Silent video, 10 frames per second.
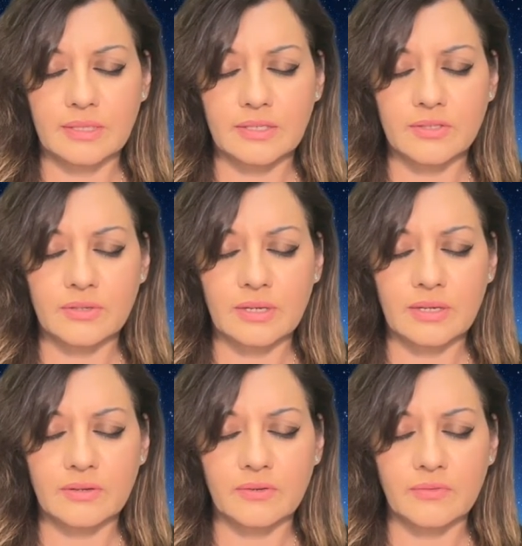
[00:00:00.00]
As you
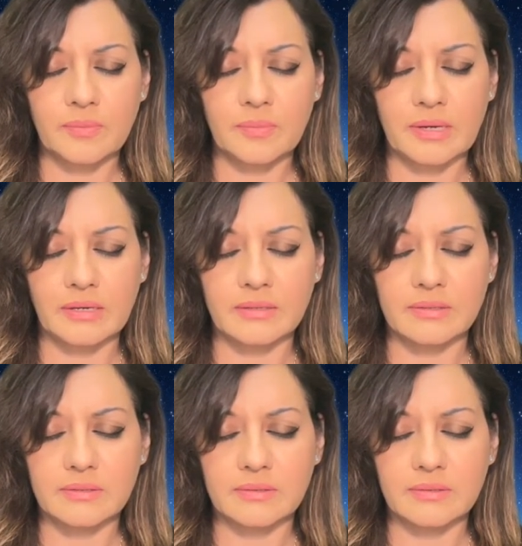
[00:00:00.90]
let go of the
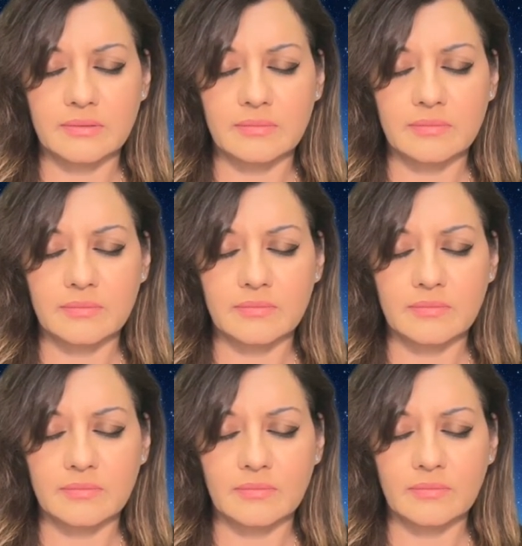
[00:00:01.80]
past,
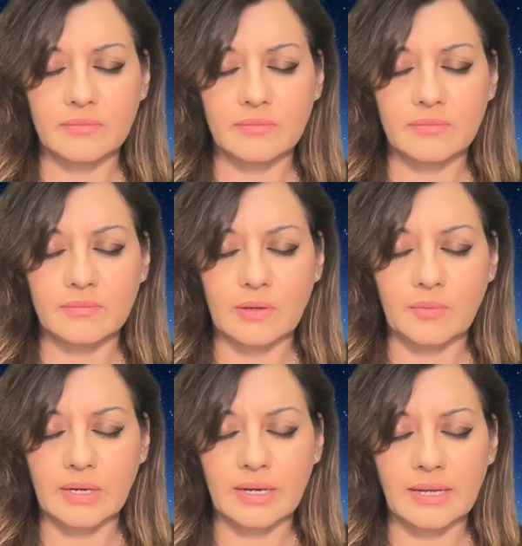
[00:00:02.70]

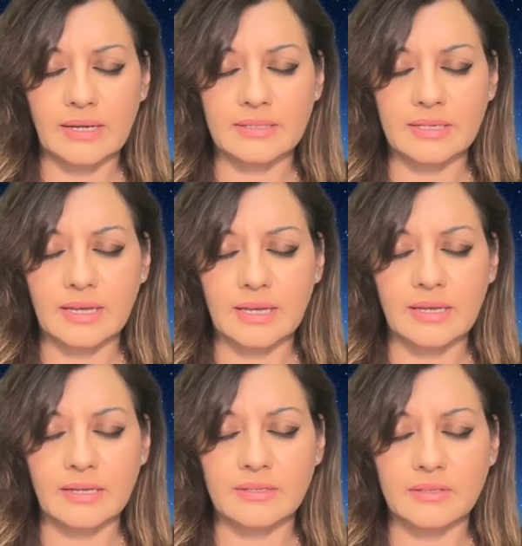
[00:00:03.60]
what lies
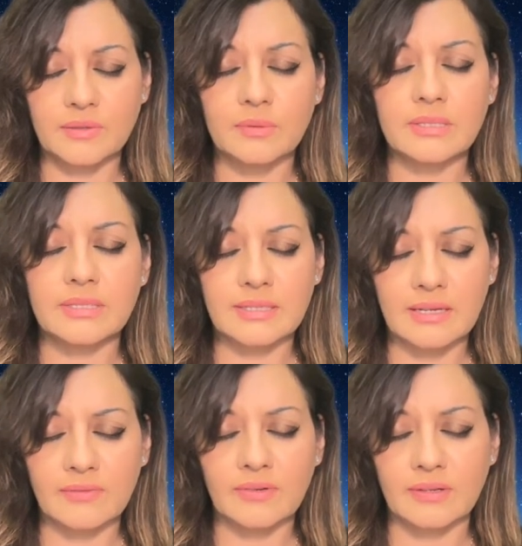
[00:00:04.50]
ahead, you will
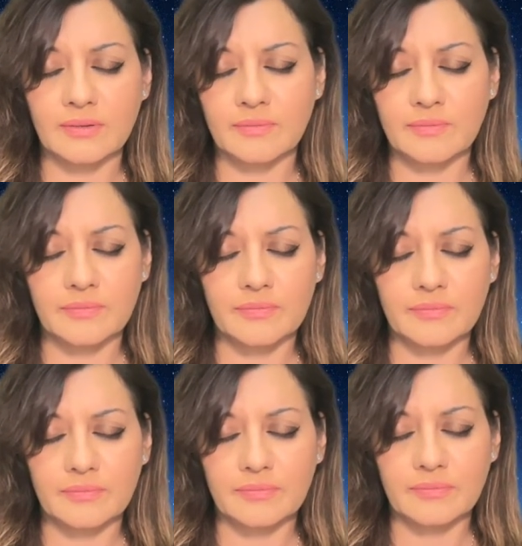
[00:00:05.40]
discover.
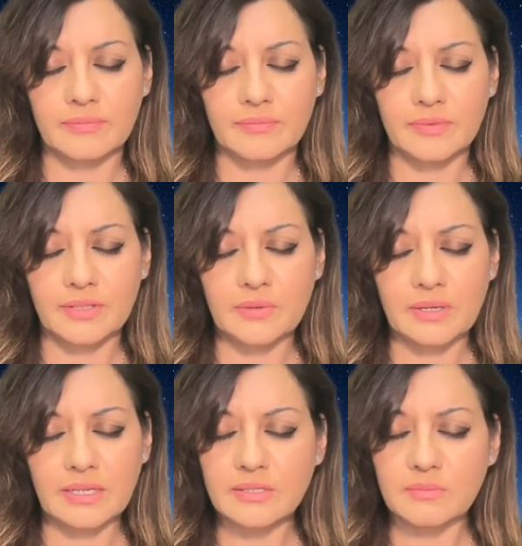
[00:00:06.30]
You're
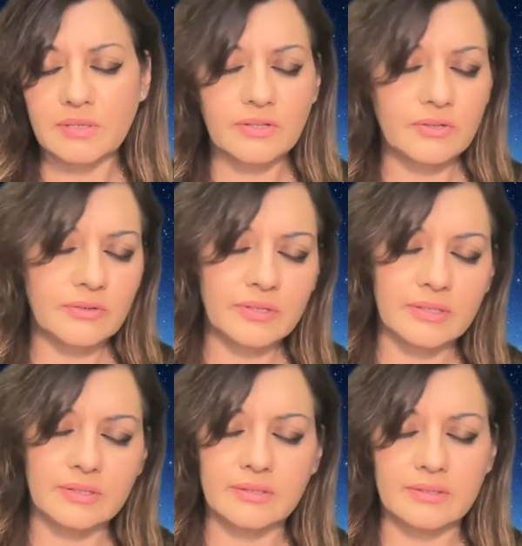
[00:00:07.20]
here to be
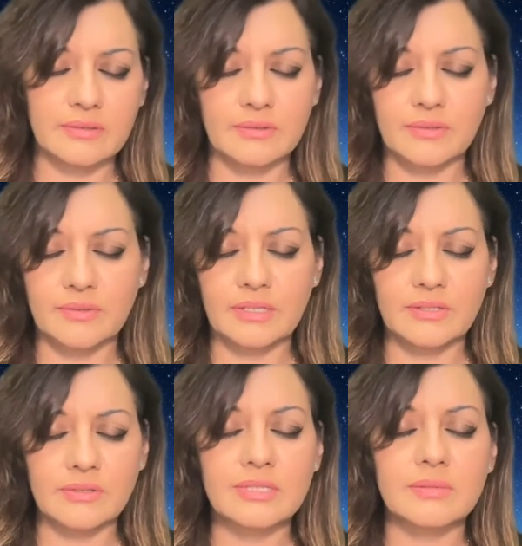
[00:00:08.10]
curious. You're here
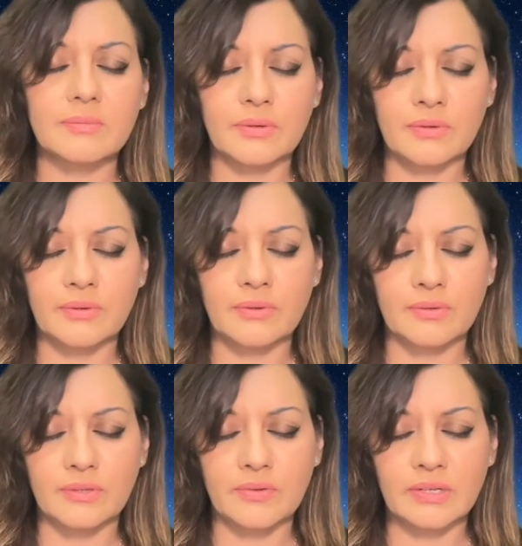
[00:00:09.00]
to explore.
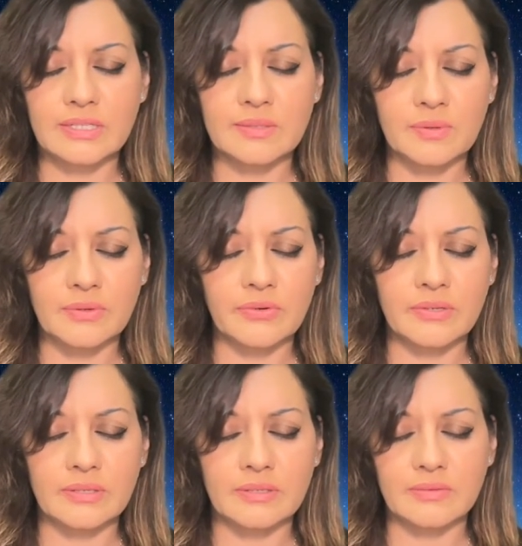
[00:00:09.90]
You're
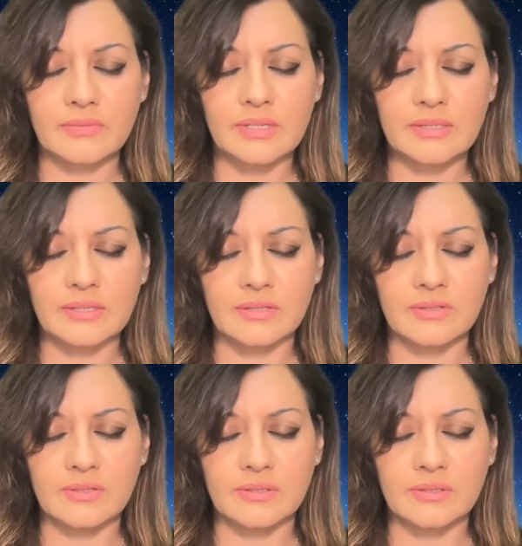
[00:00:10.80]
explorers,
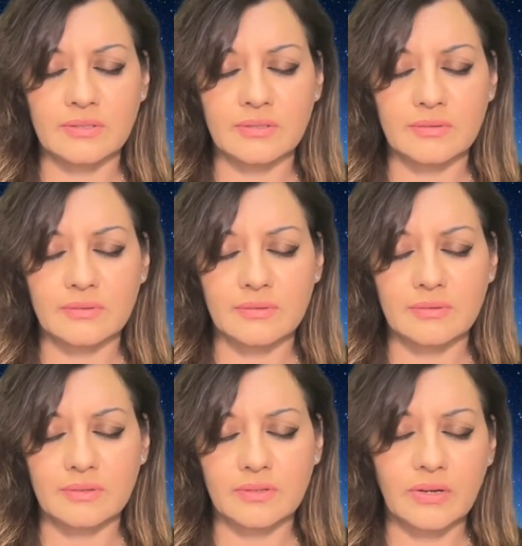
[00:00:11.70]
researchers,
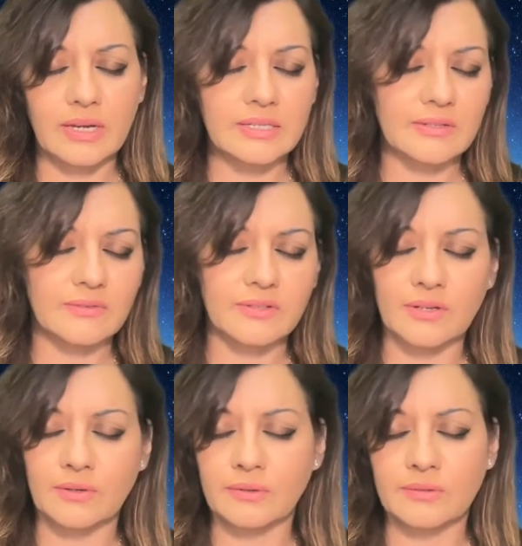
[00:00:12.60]
creative
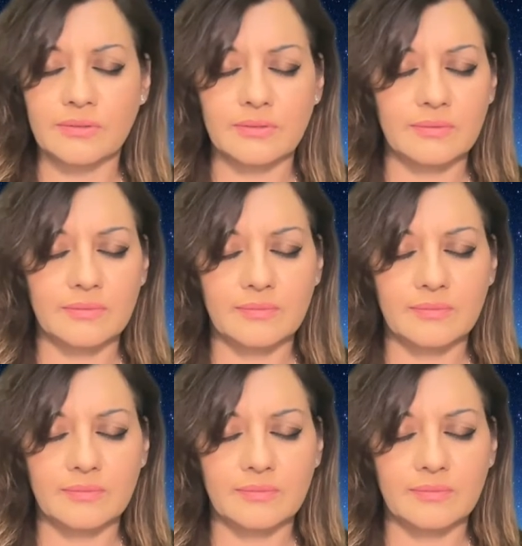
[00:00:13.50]
souls.